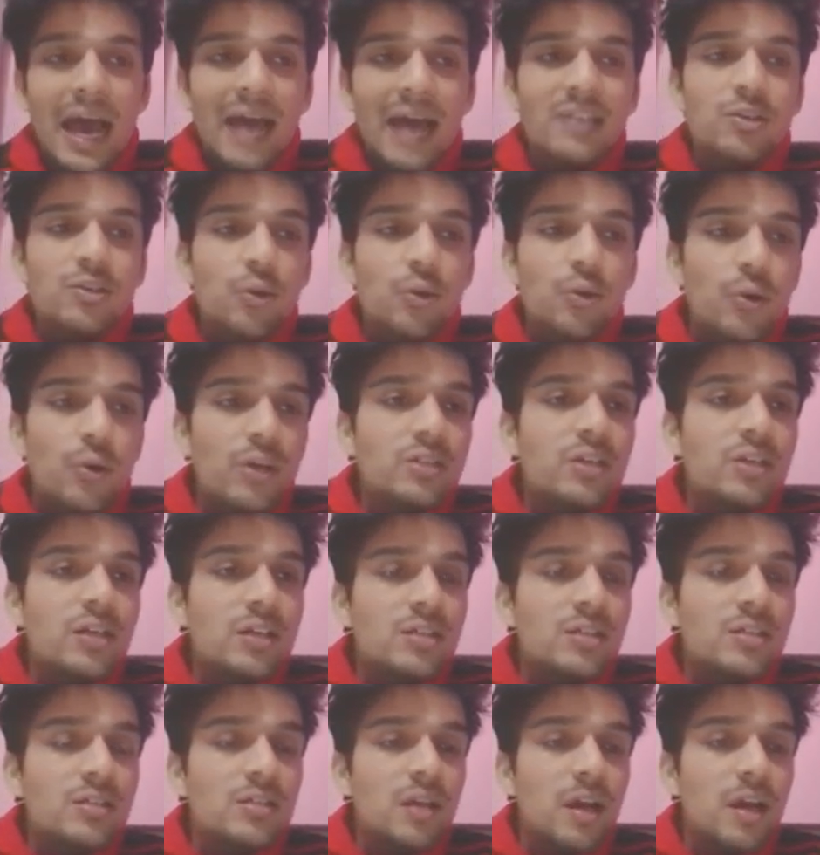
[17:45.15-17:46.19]
Edge
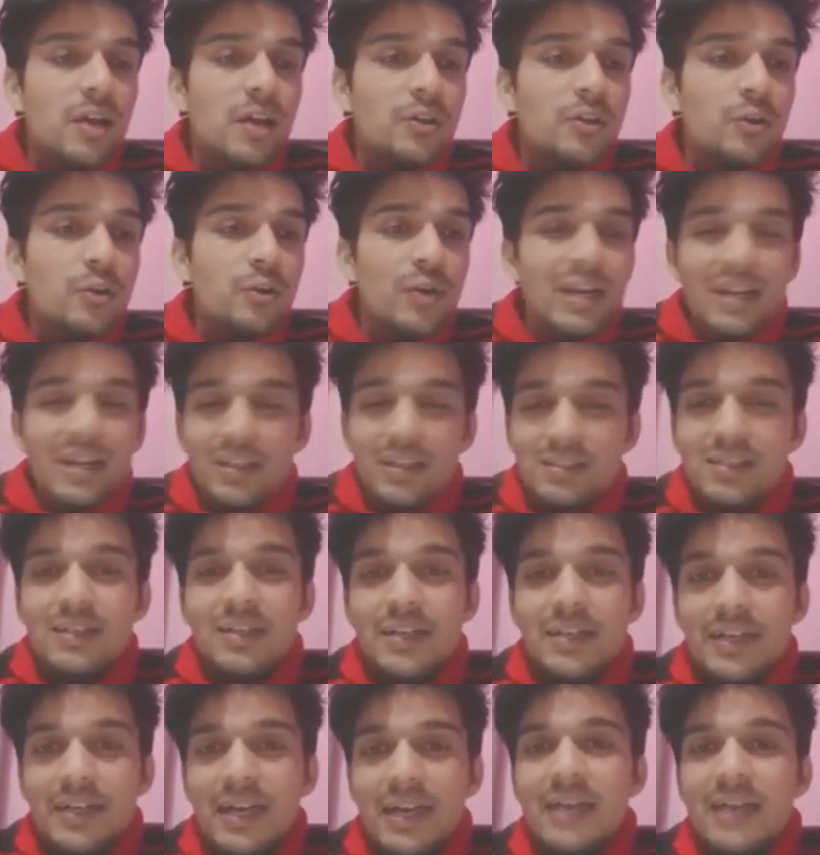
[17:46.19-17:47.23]
location is, you can
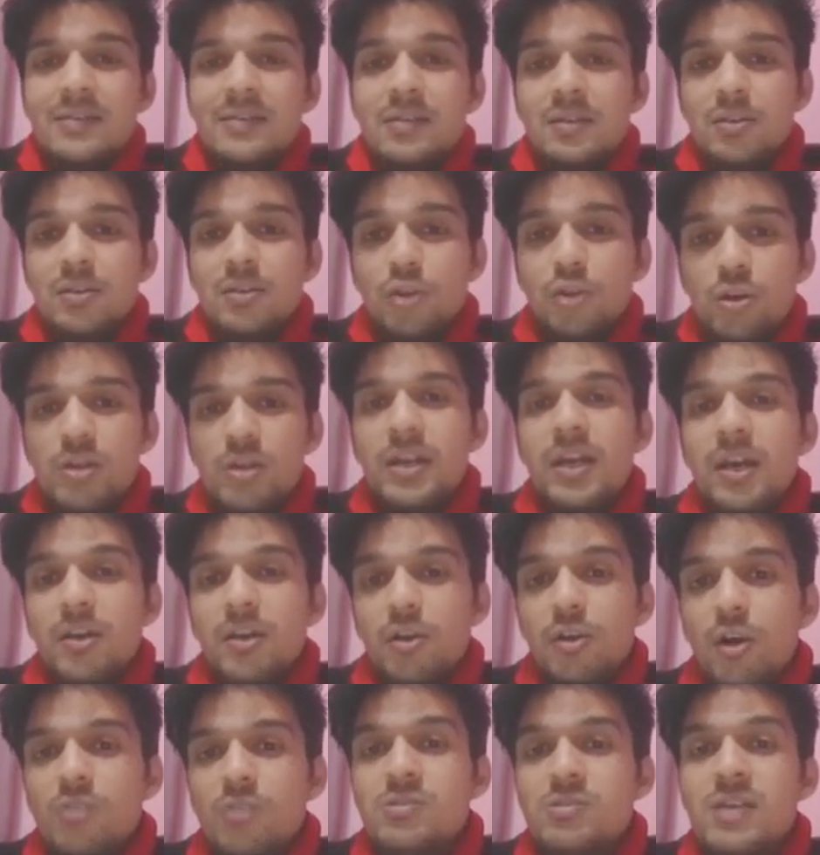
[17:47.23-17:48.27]
consider it as a
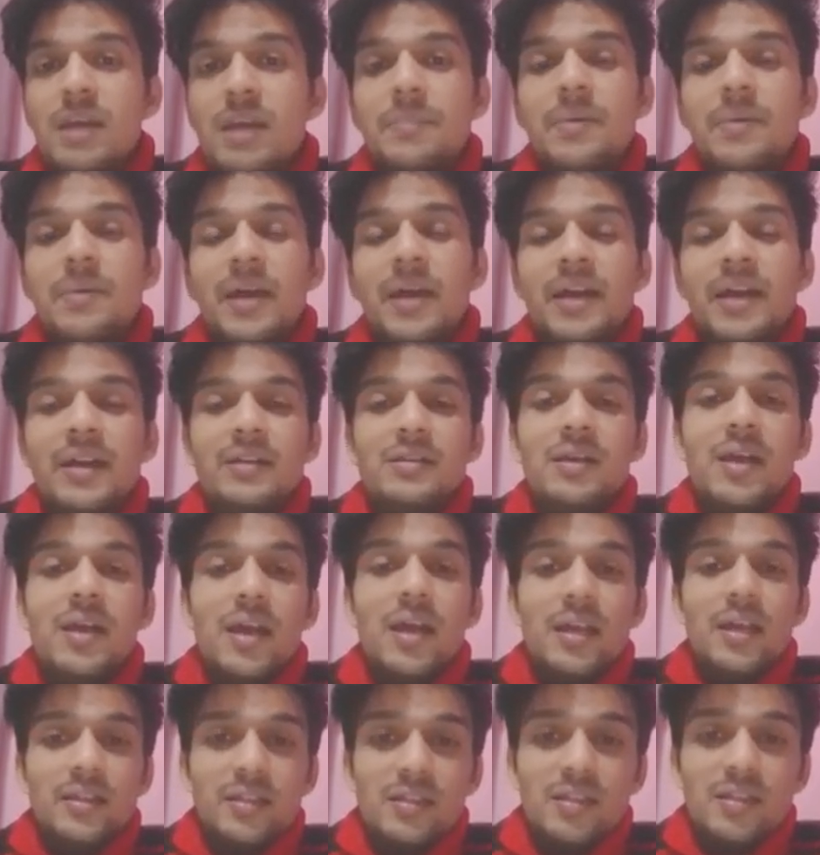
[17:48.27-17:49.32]
theoretical concept, and
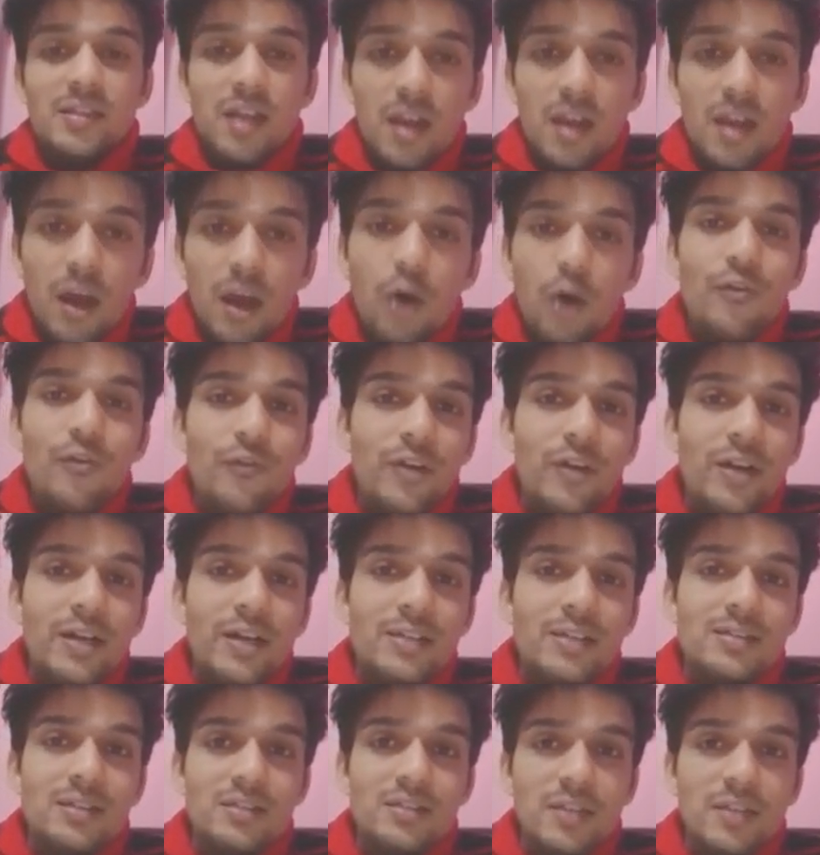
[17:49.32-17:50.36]
this
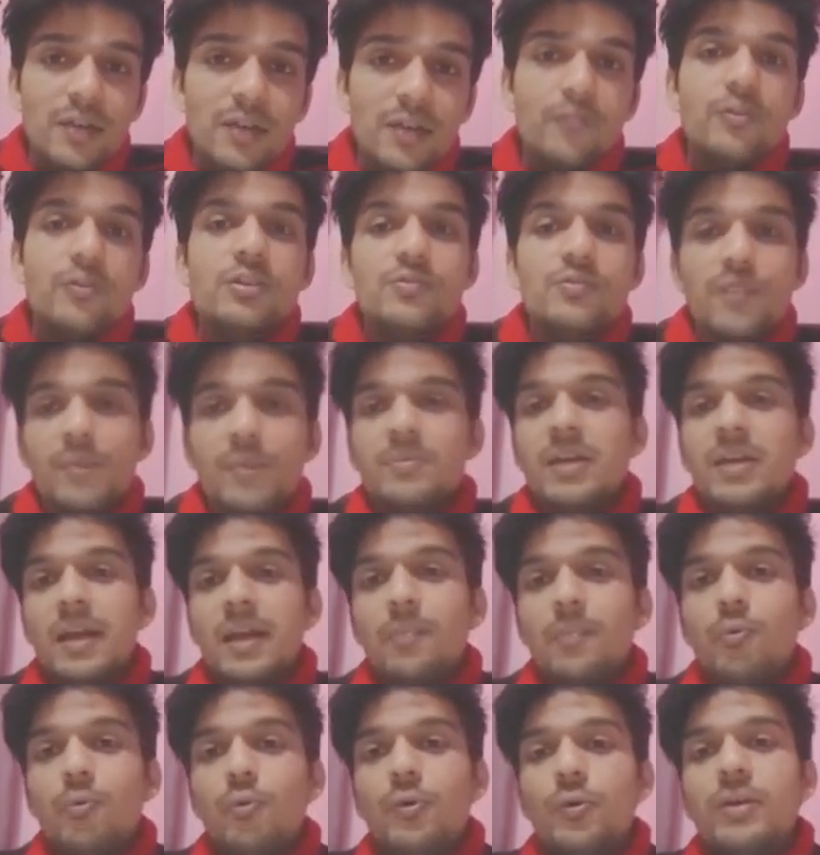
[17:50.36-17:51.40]
Cloudfront is the service from the
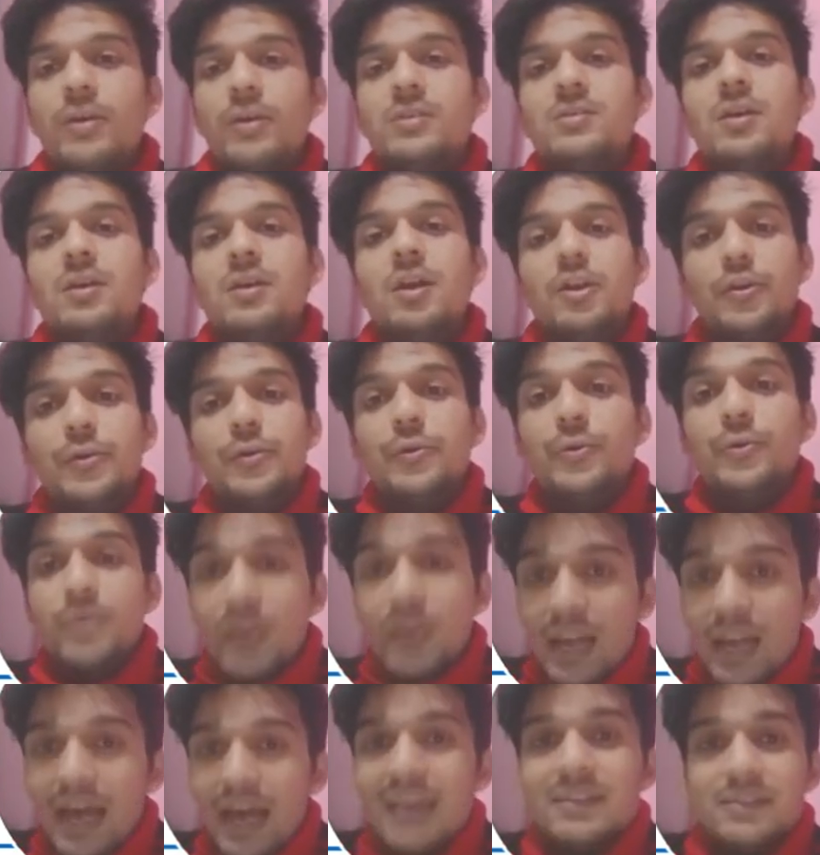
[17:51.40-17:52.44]
AWS to
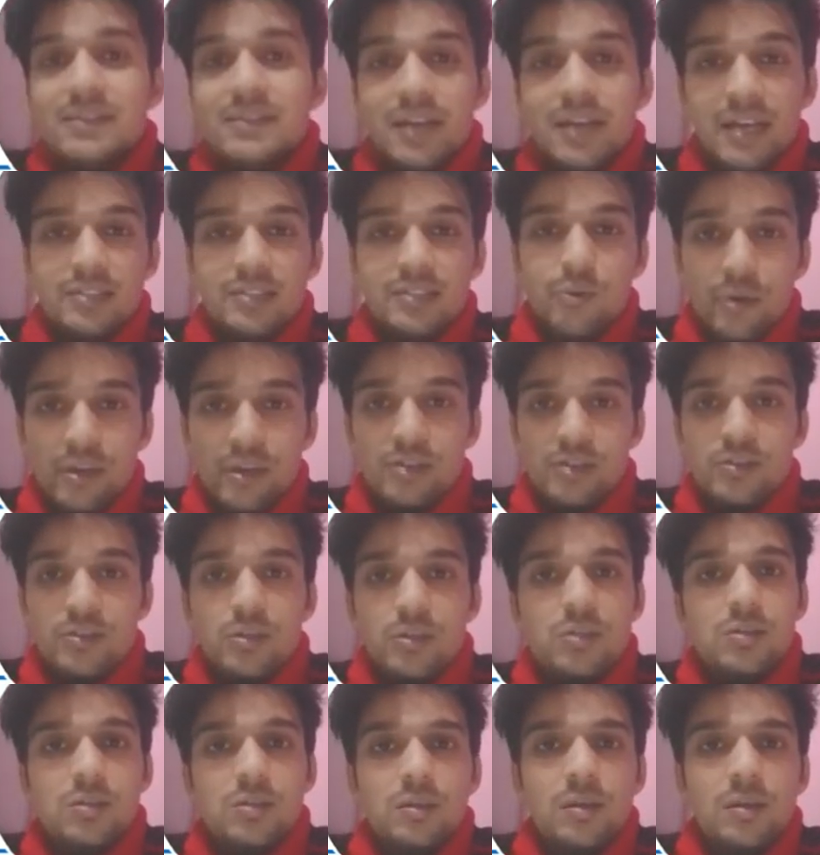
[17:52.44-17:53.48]
utilize the edge
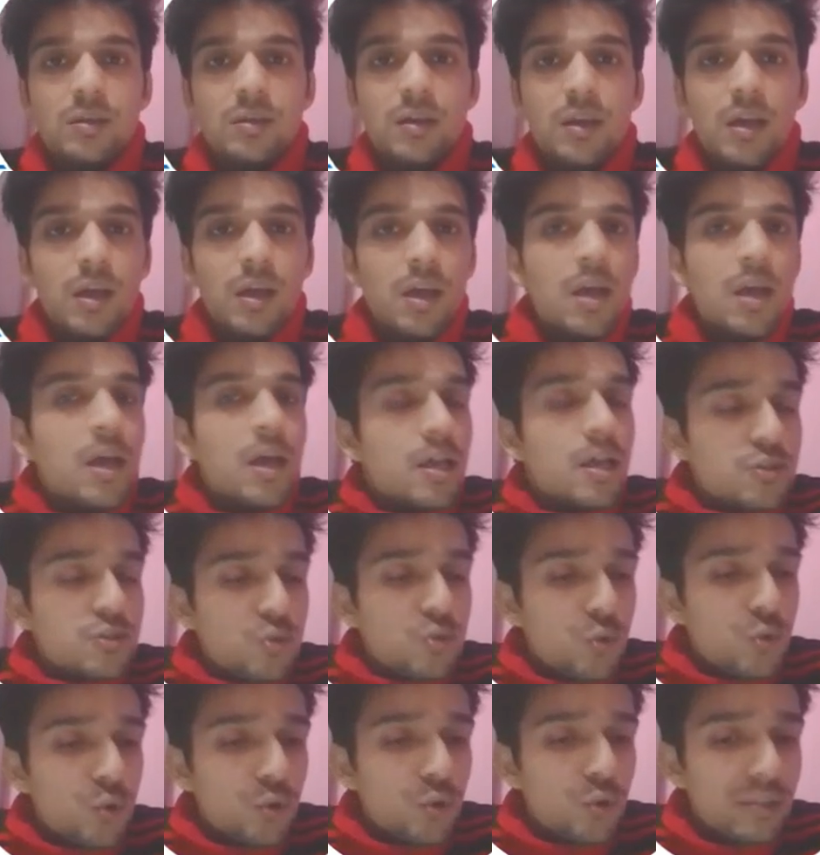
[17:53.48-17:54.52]
locations.
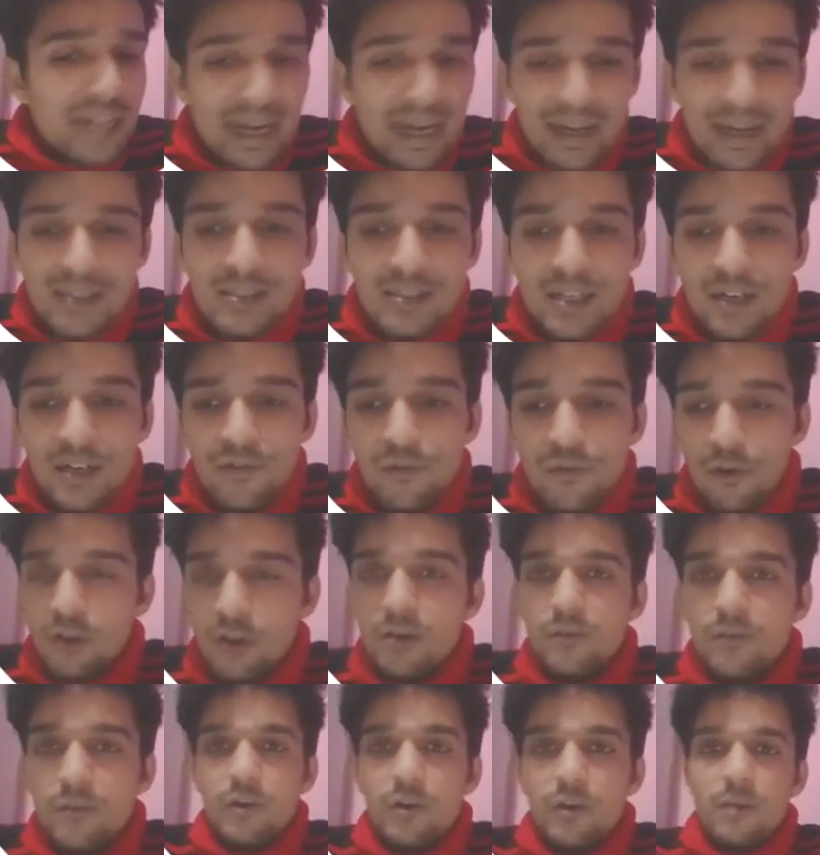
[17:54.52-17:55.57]
So that is it
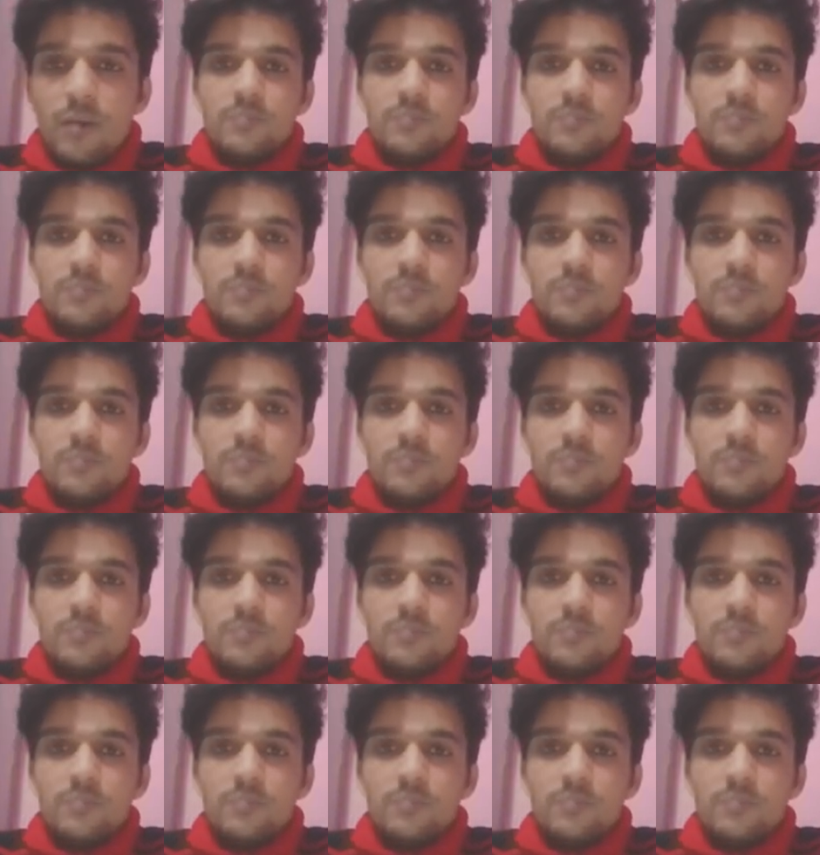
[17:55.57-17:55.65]
for